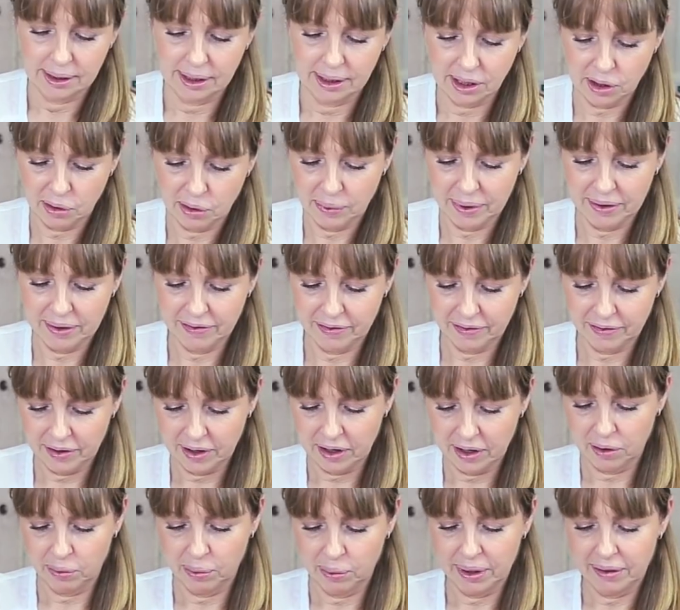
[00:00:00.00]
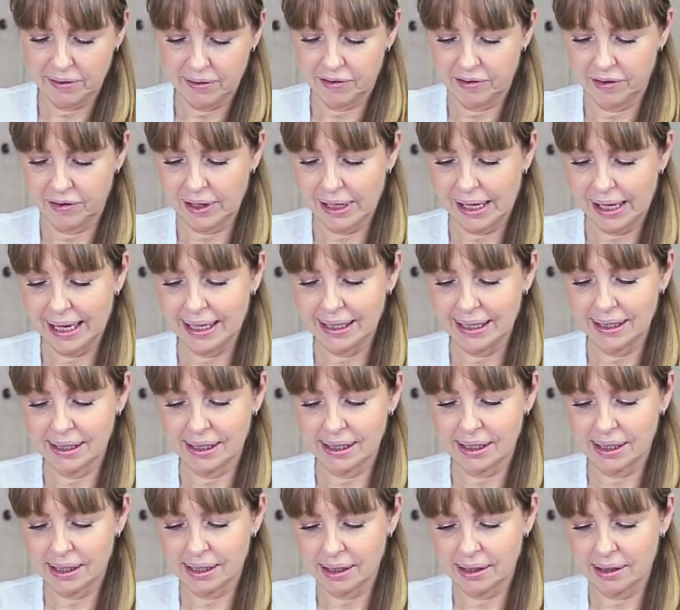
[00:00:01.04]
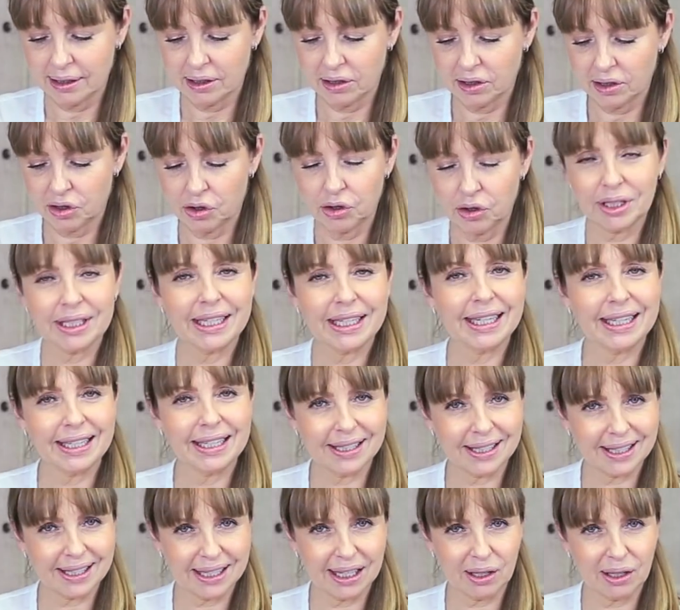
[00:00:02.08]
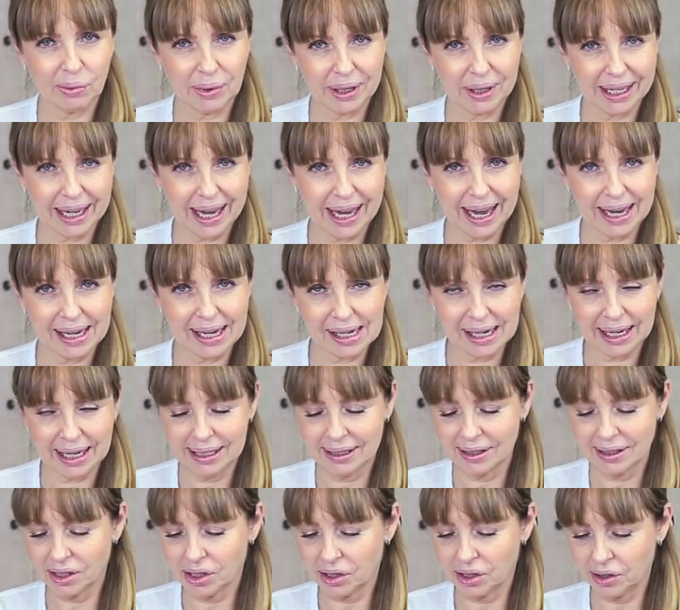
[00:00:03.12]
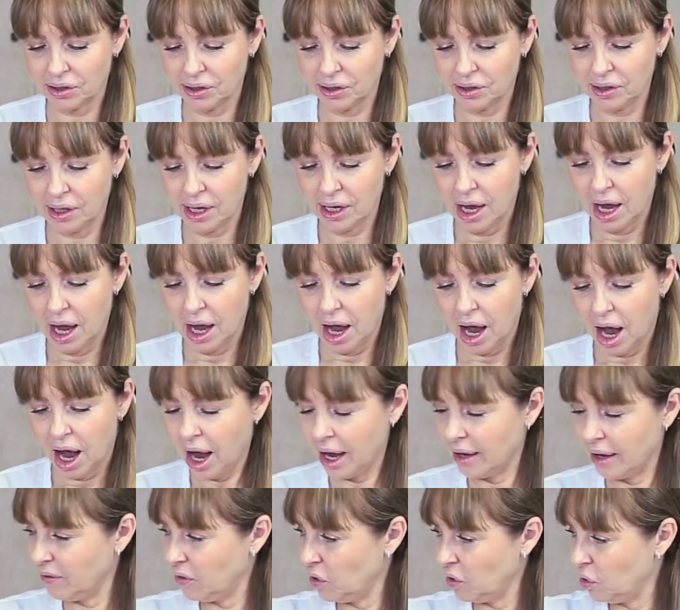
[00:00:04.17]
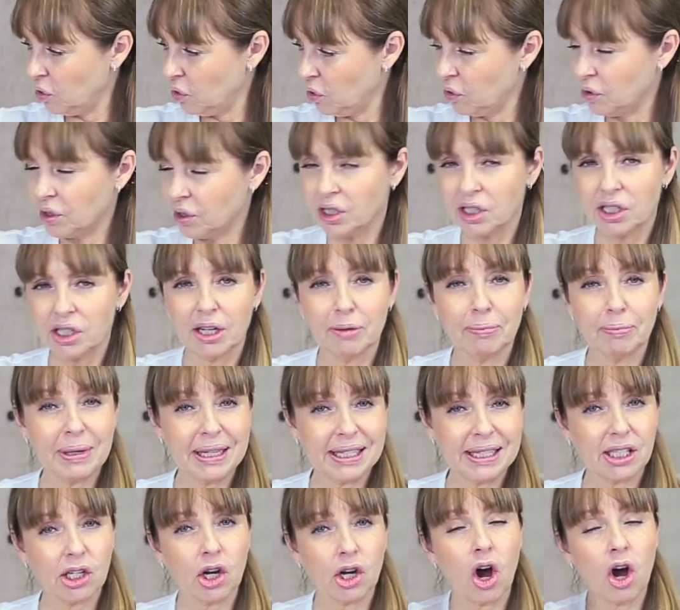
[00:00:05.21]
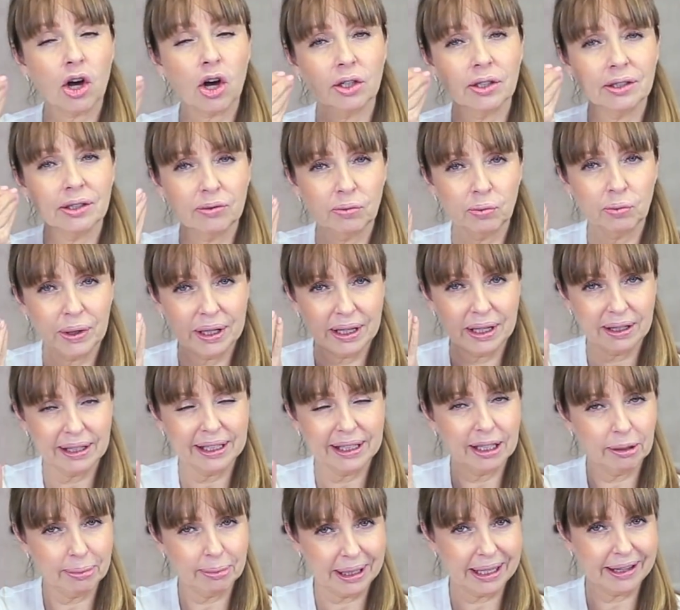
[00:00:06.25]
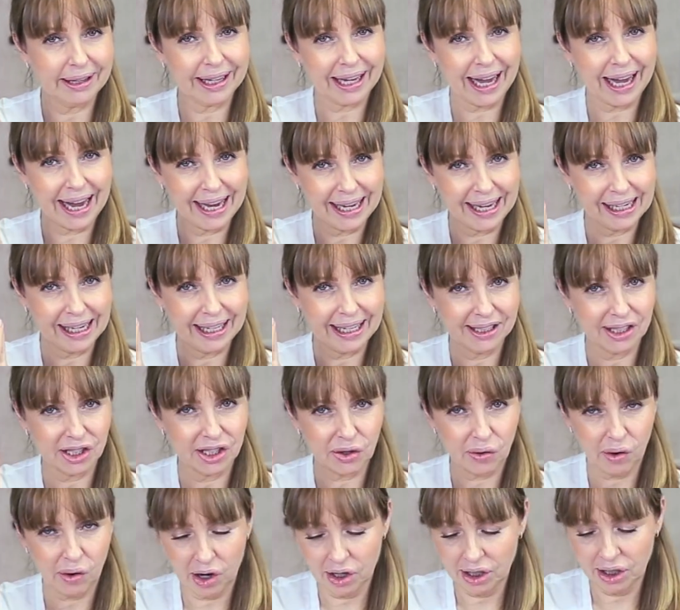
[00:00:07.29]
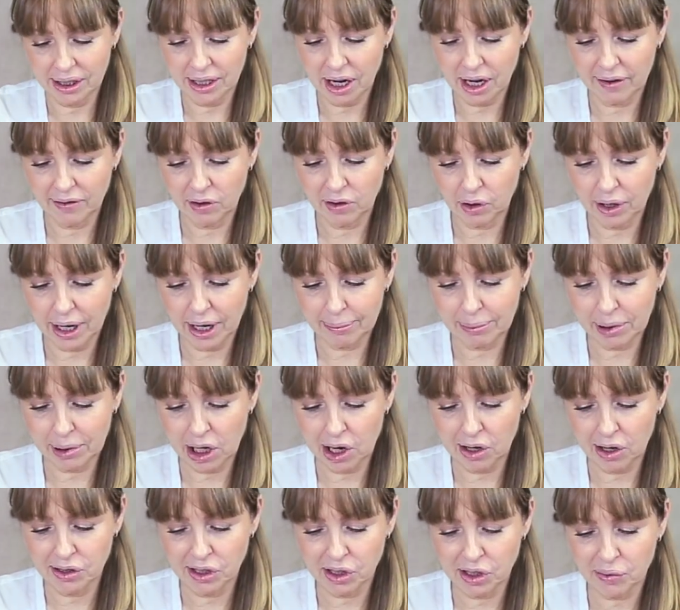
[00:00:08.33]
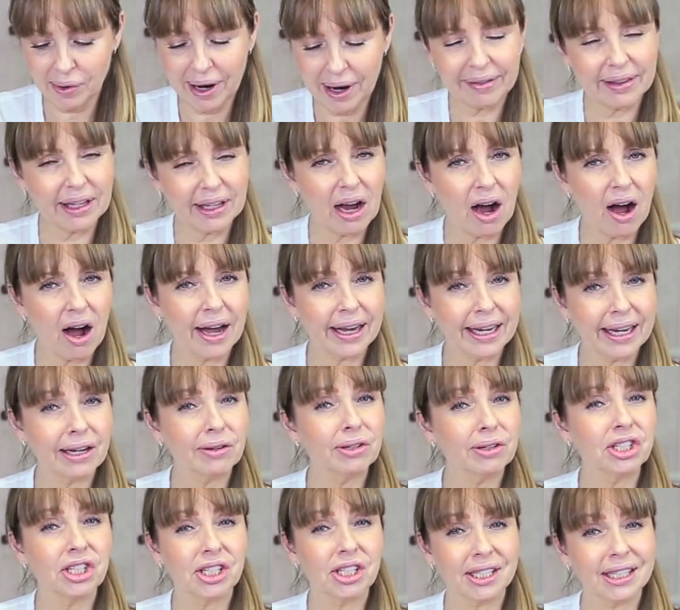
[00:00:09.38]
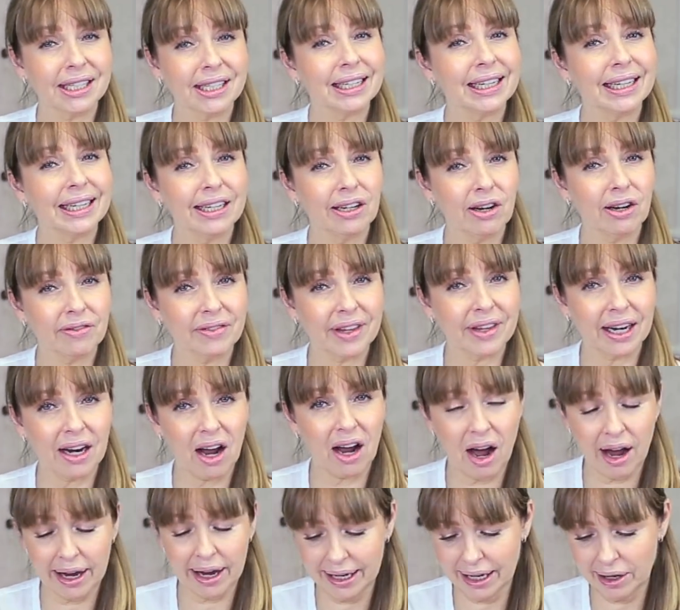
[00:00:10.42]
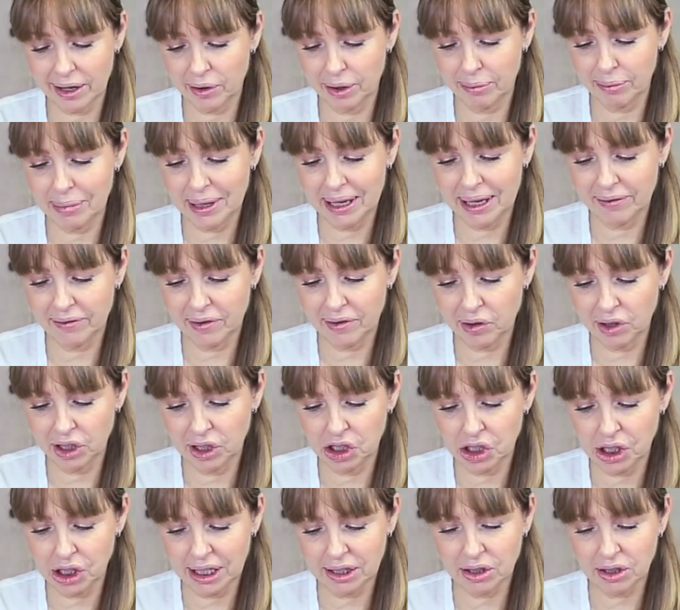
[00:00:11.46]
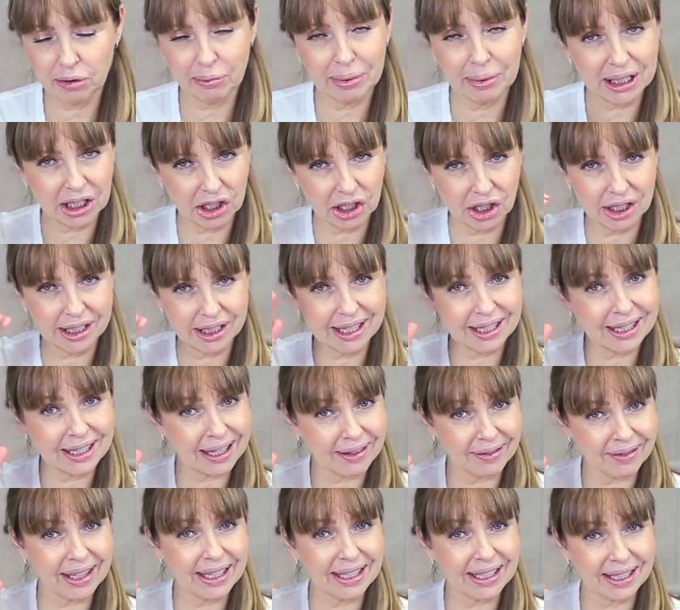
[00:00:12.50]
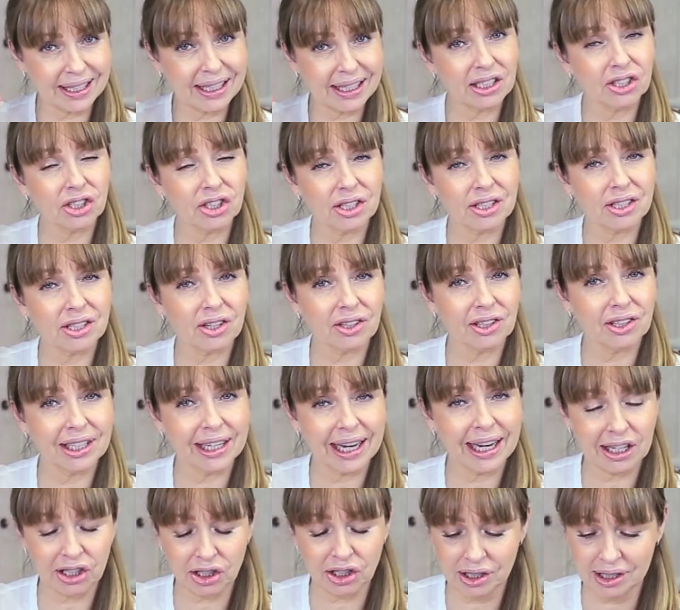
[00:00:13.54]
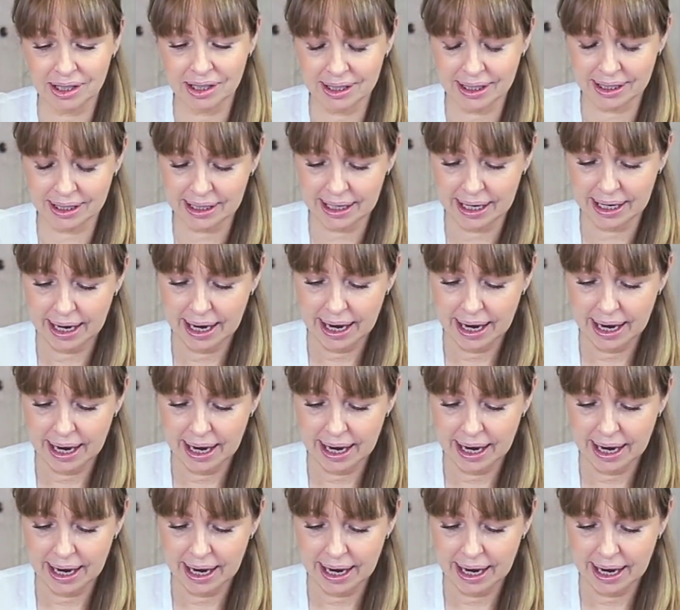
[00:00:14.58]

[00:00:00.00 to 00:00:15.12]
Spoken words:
So we've cleansed Kritika's skin with a K cleanser. I've used a piece of cotton with a little bit of the K cleanser on it. I've gone up close around the eye area just to clean off that eye area, being very gentle because she does have the extensions on her lashes.